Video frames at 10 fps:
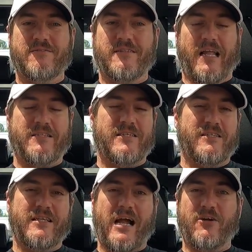like I said,
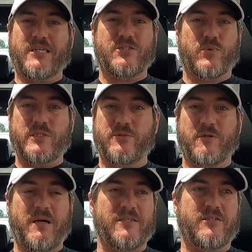the tires got
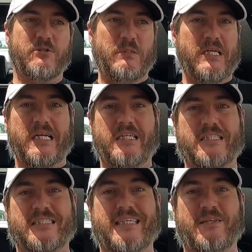2,200 miles on them. It
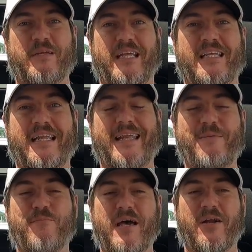doesn't seem to be getting any
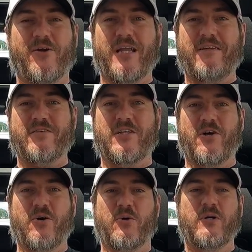better, even
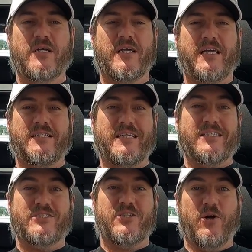though it
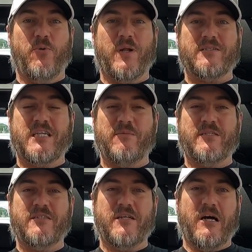did show when I was
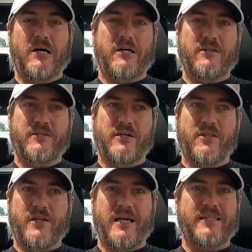coming the
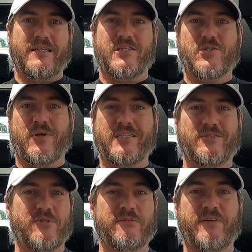other night down the trace
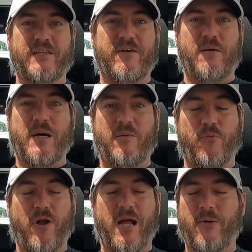doing 55 mile
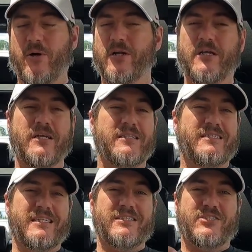per hour,
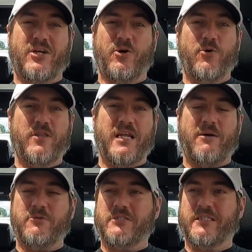did show that I
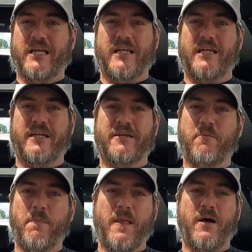was getting
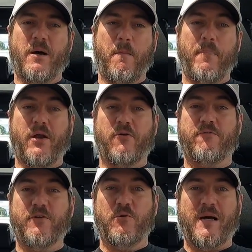better
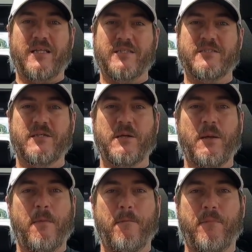fuel mileage.
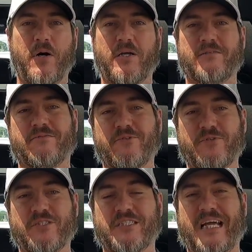But
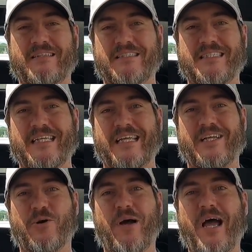we'll just have to see,
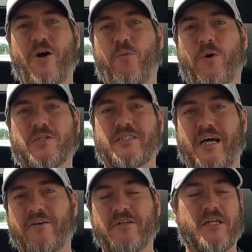you know, how it works
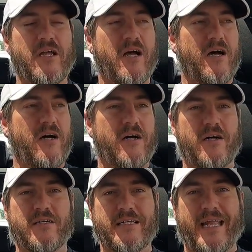out
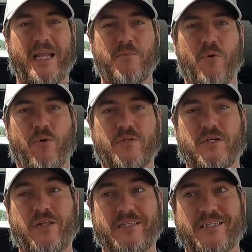anymore.
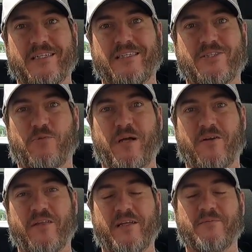So like I said, it did show
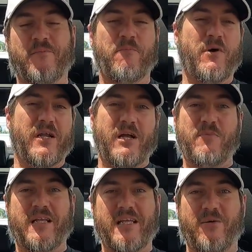better then, but it come
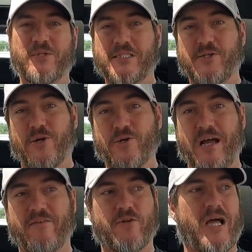back down once I started
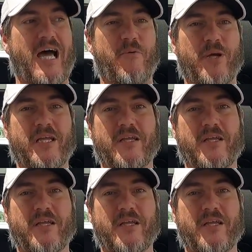driving on the highway